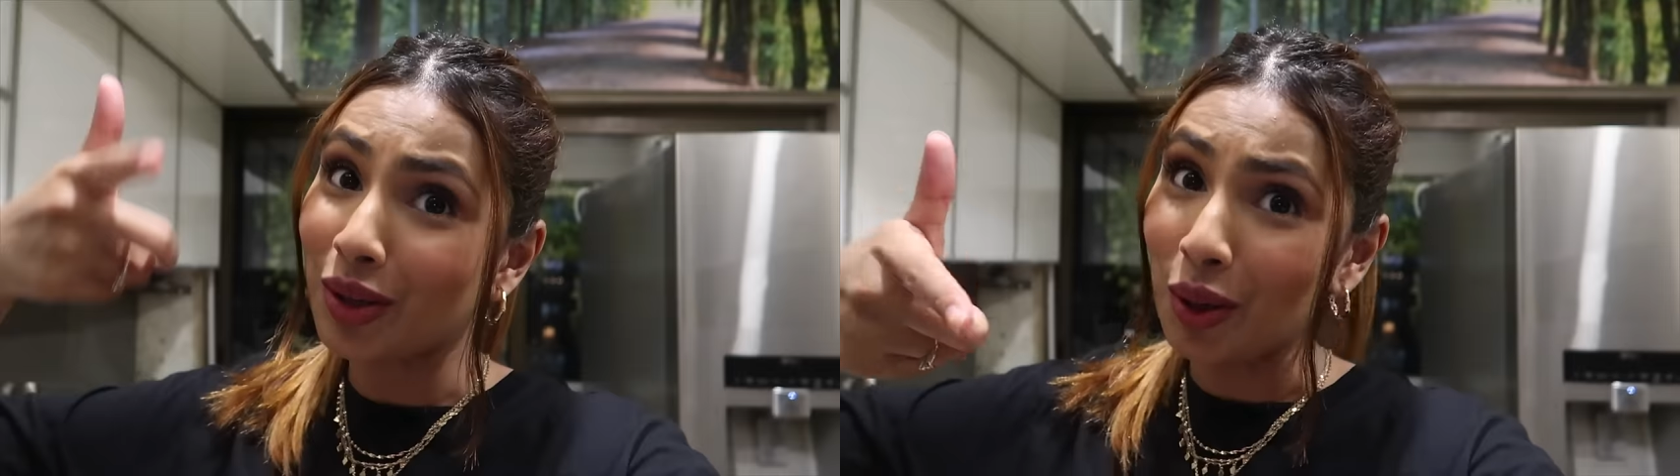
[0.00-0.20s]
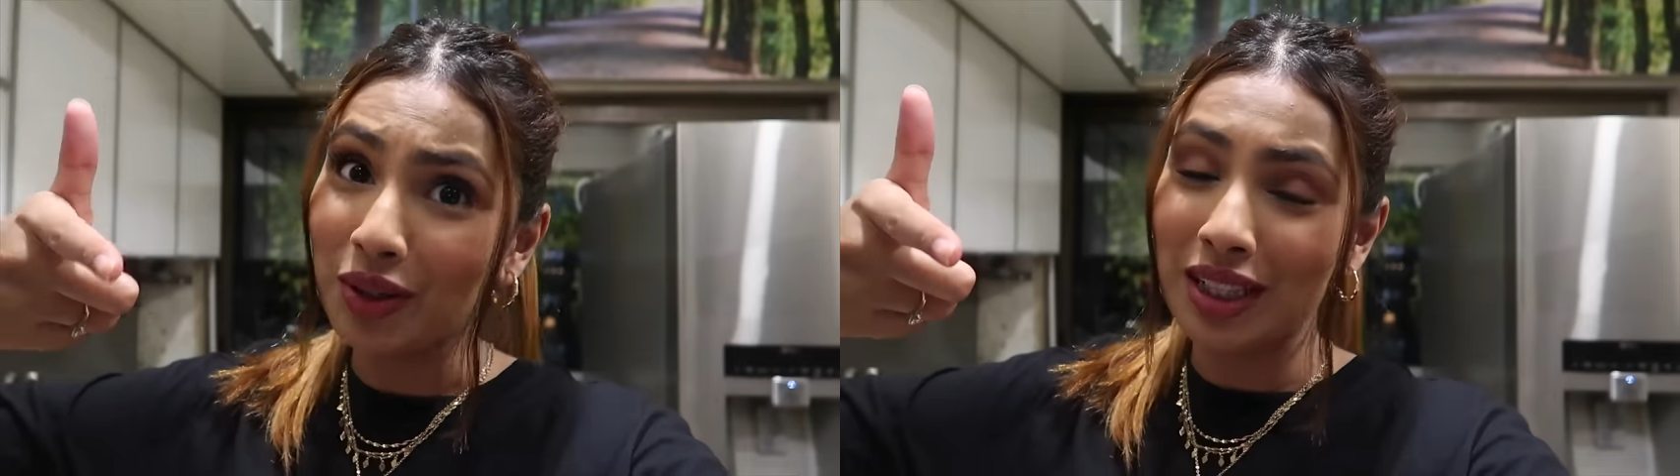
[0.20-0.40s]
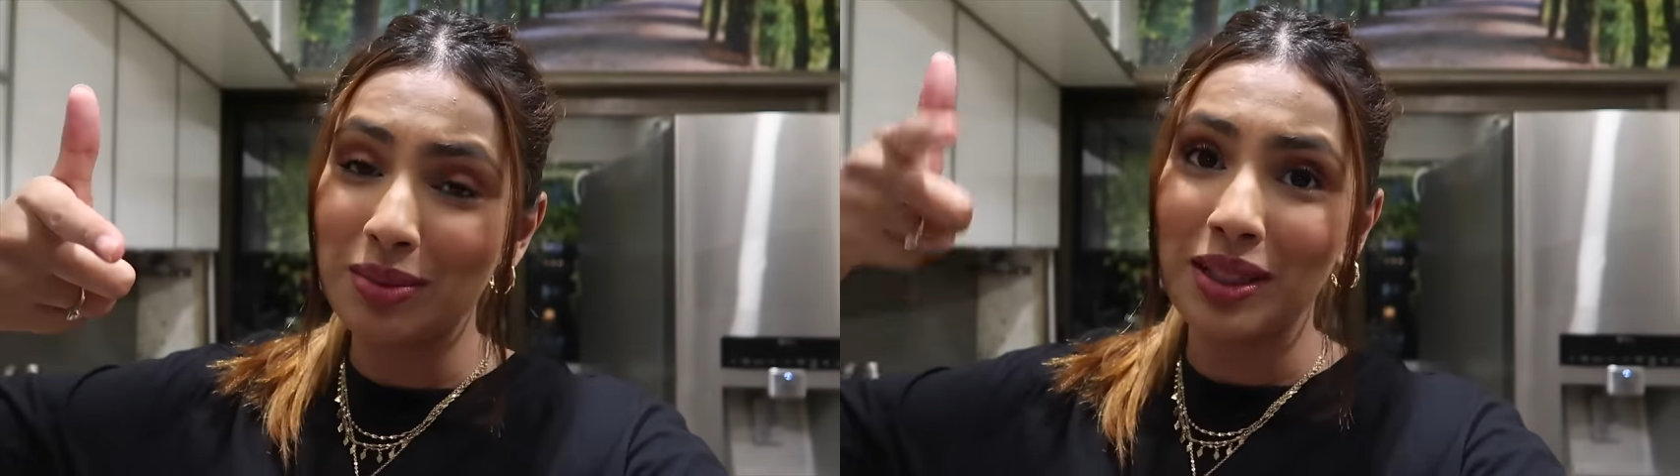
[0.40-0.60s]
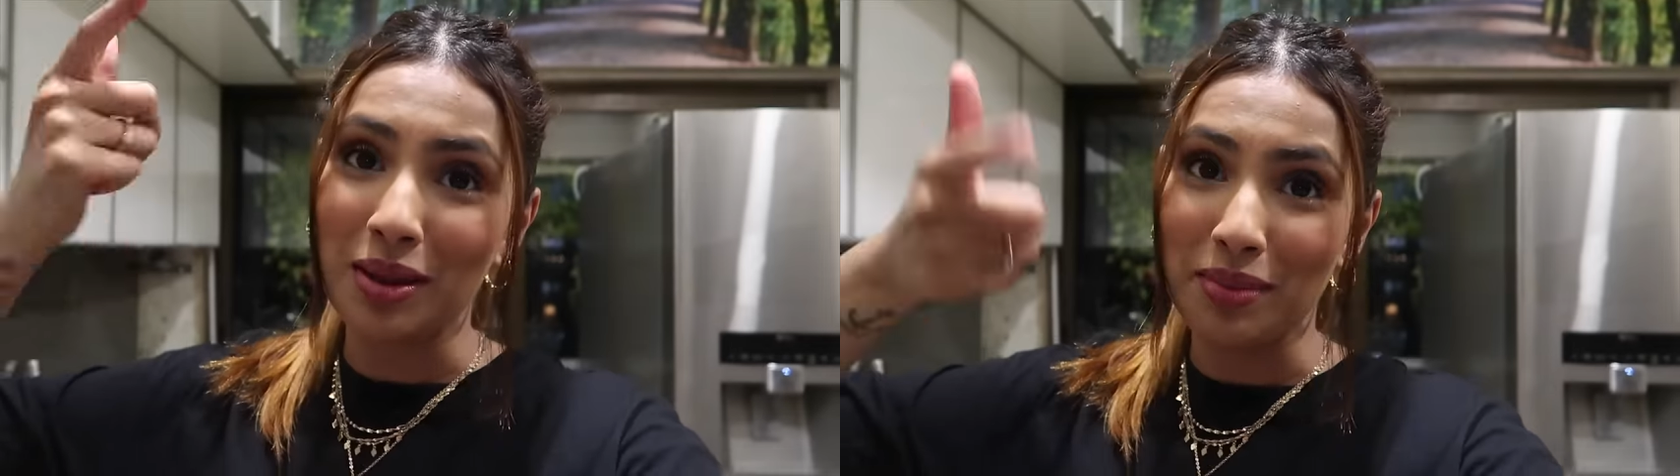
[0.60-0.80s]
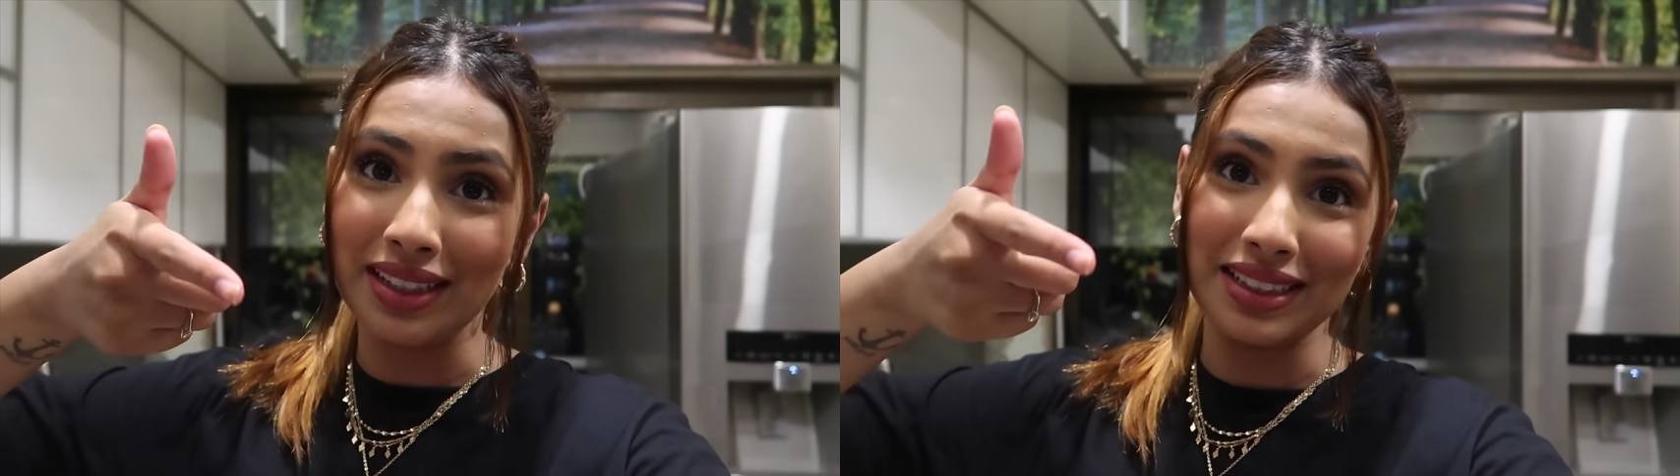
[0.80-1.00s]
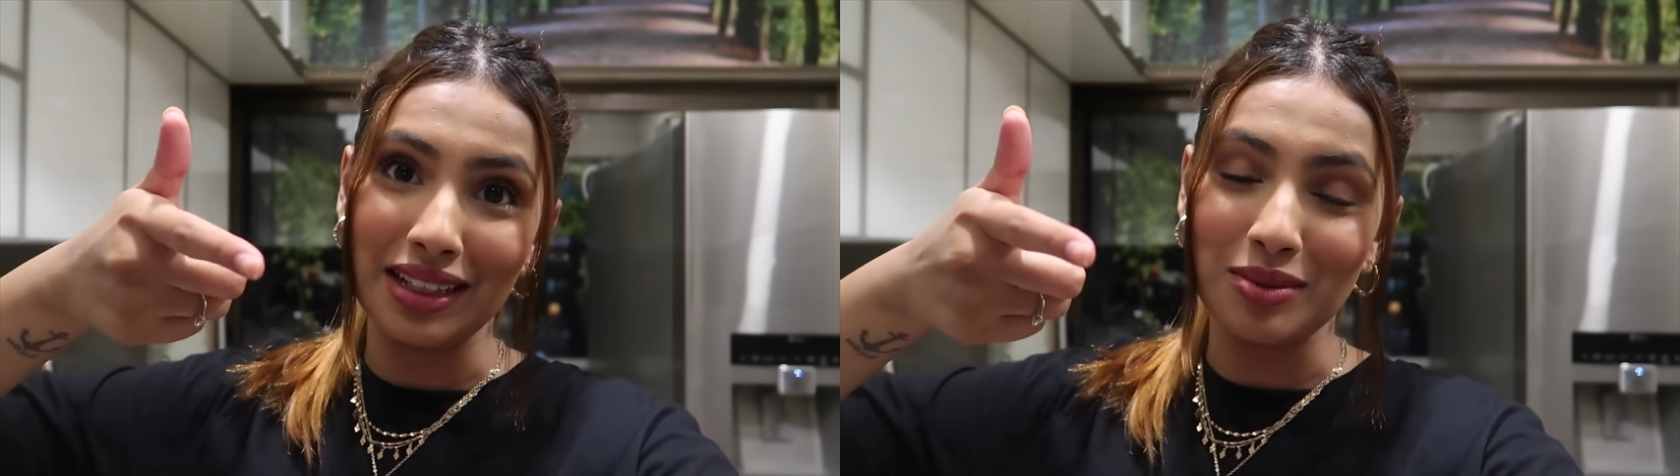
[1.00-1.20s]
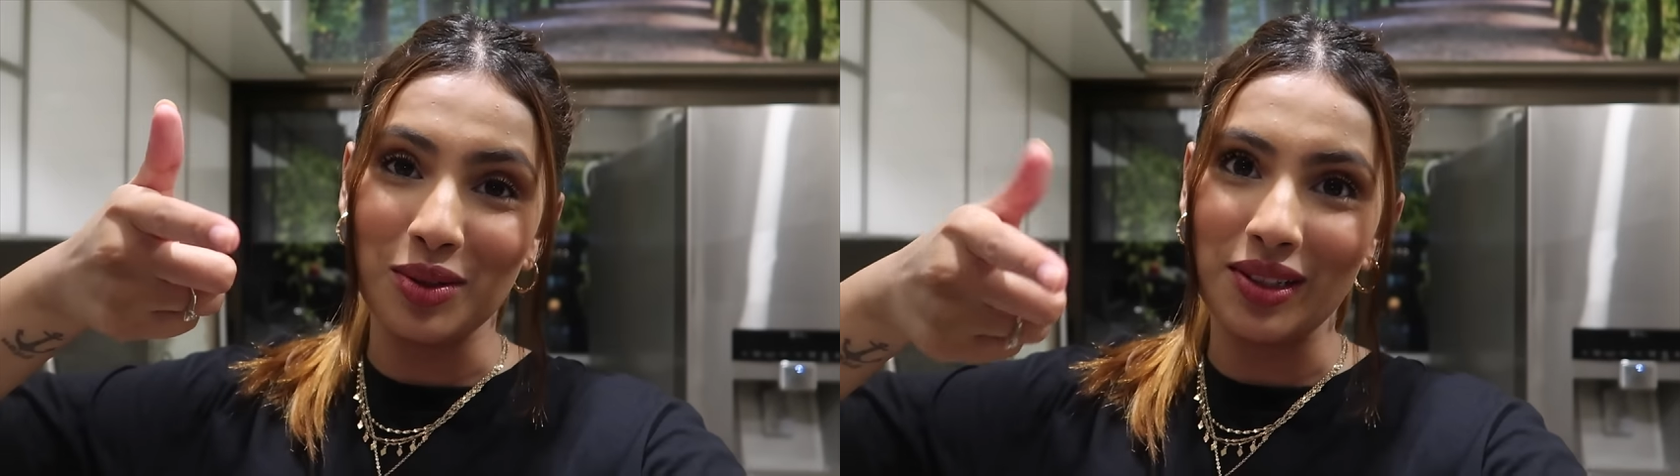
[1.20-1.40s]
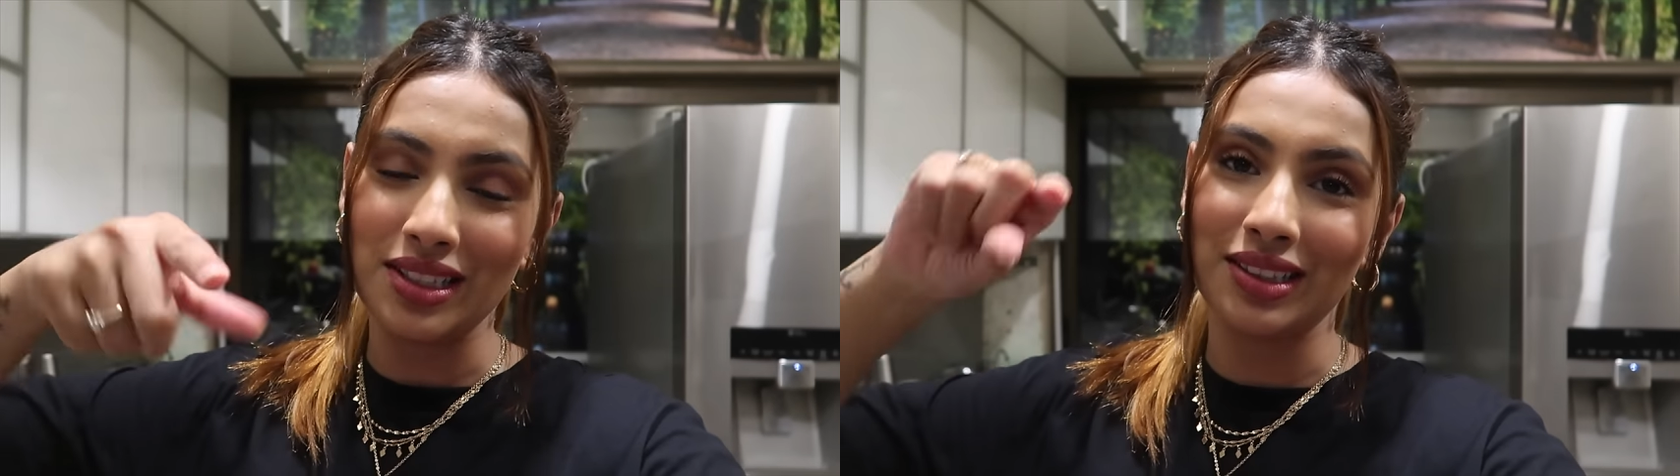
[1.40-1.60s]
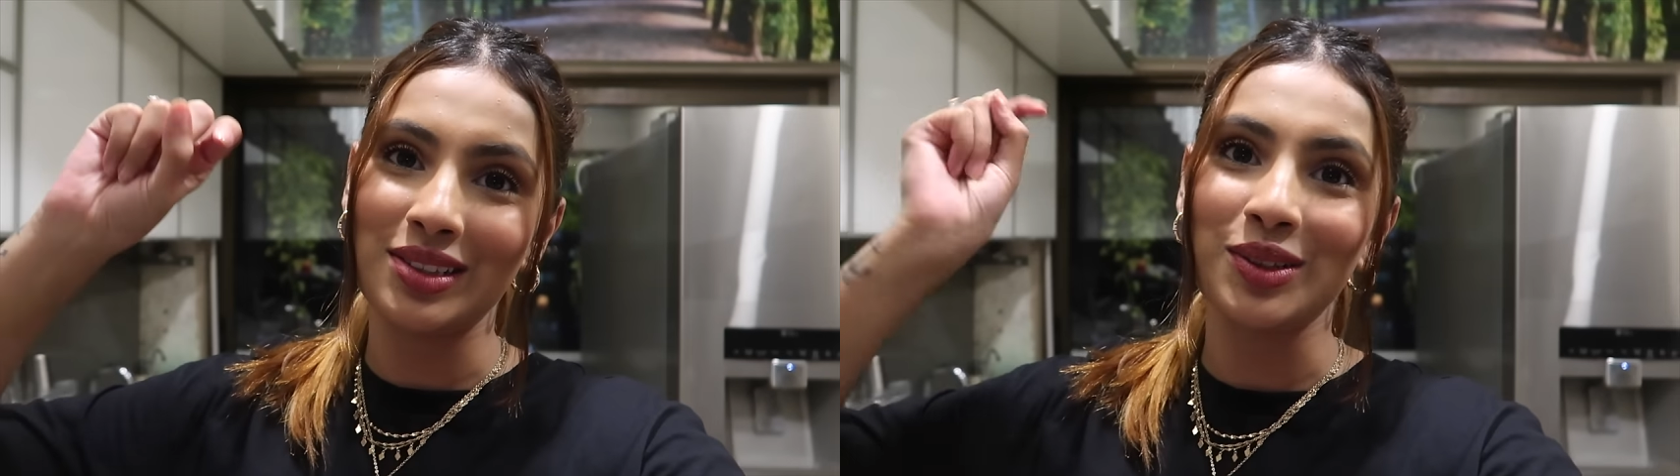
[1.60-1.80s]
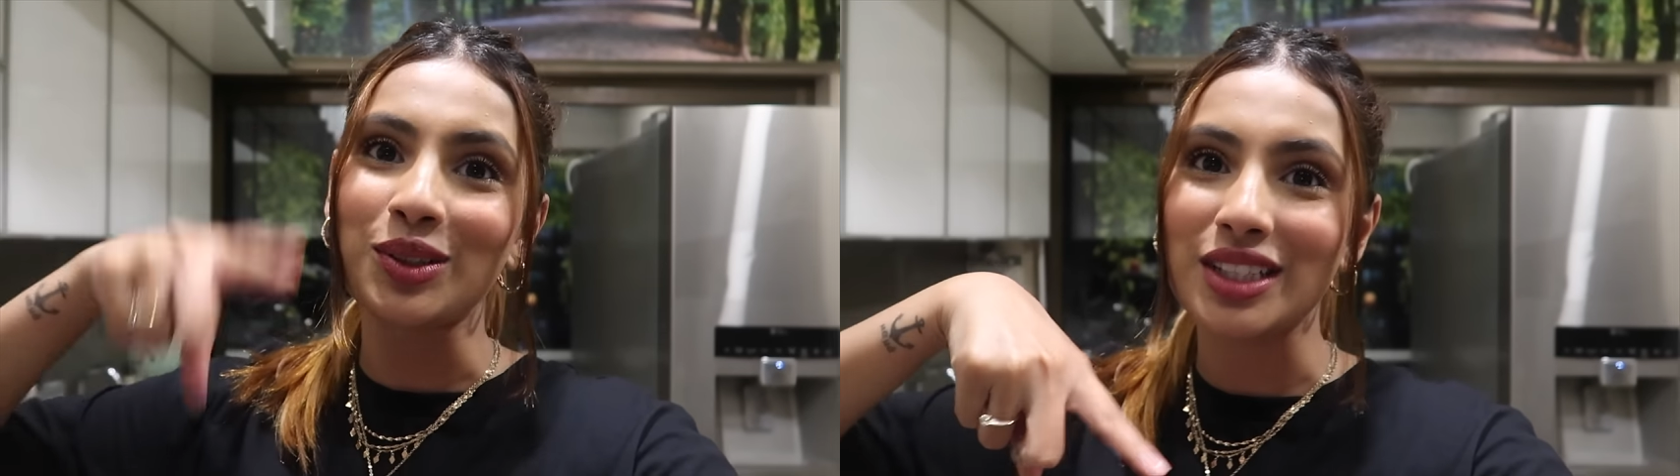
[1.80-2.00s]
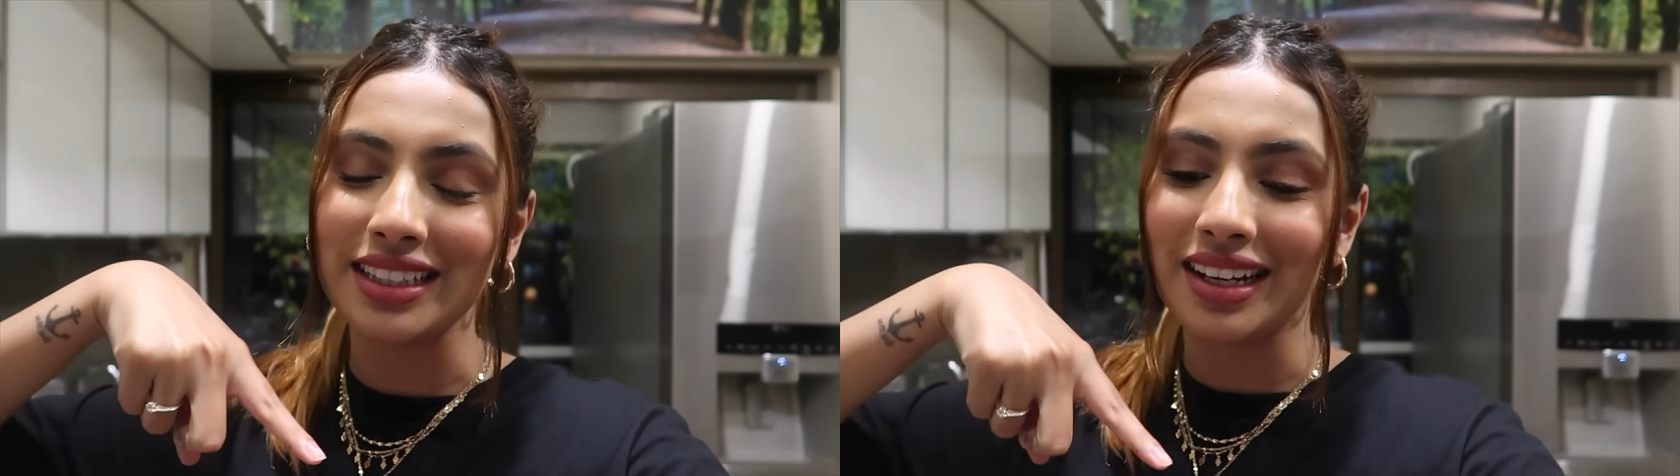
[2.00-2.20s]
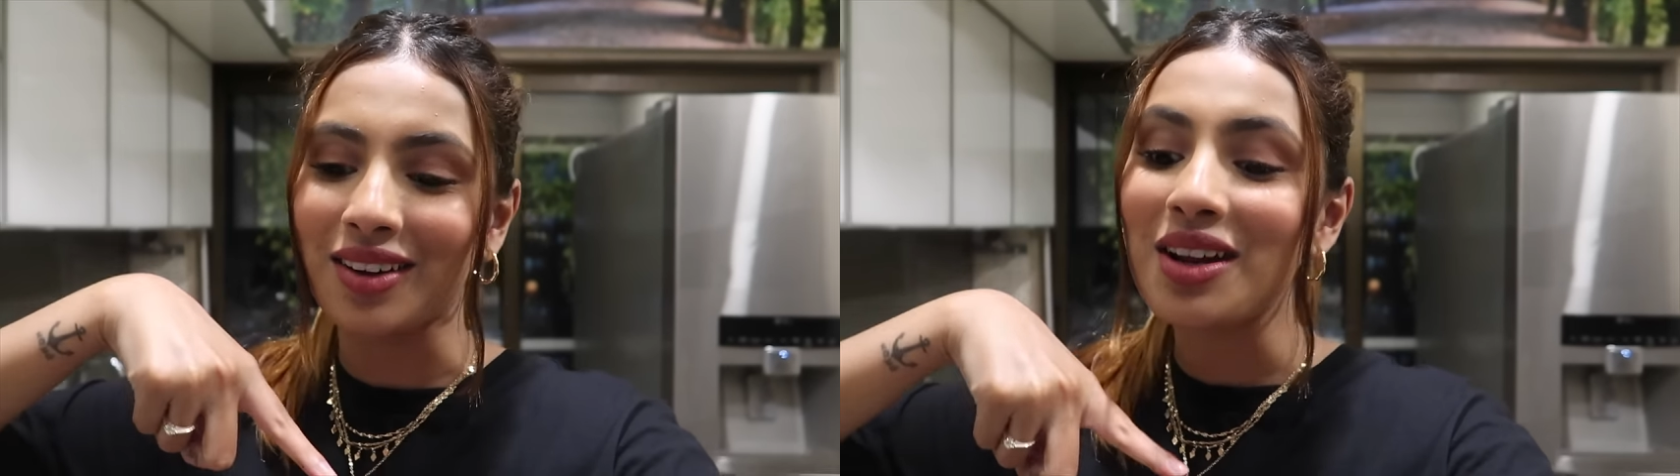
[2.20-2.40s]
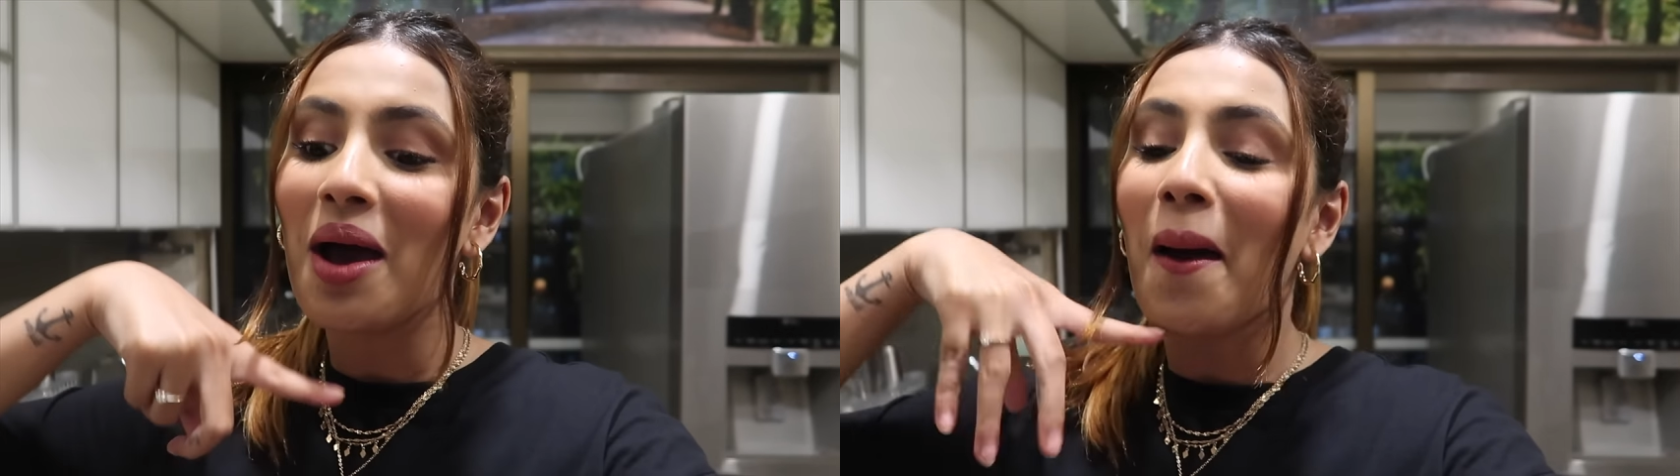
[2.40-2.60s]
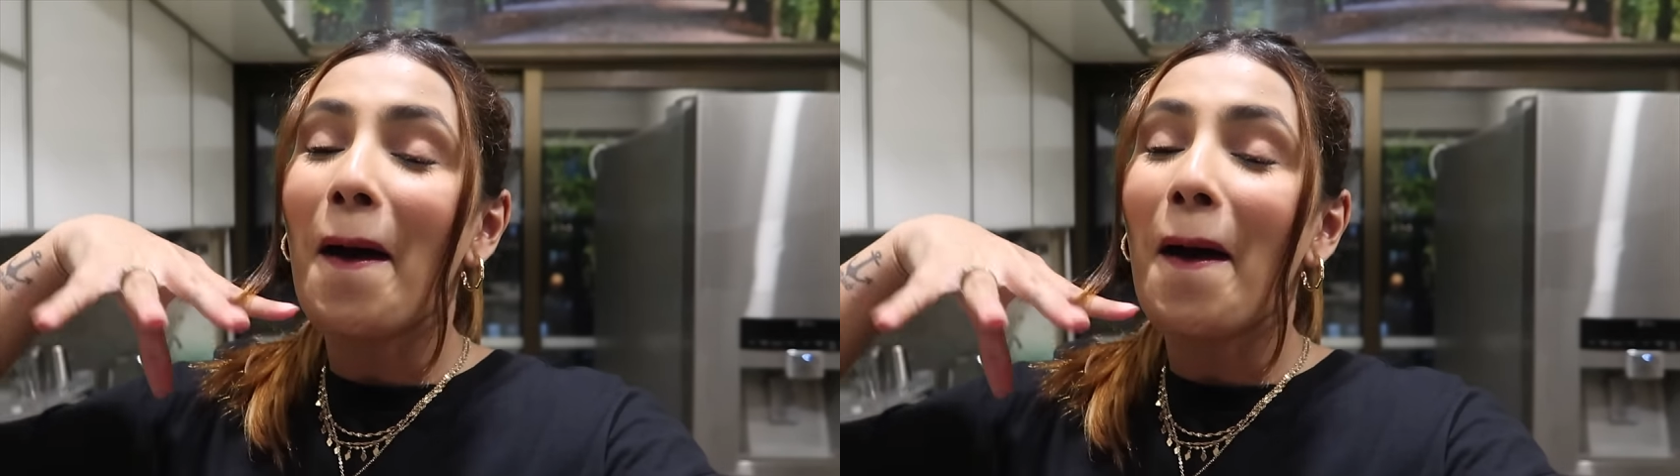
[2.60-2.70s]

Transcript: will already be up by the time you're watching this, so go check that out.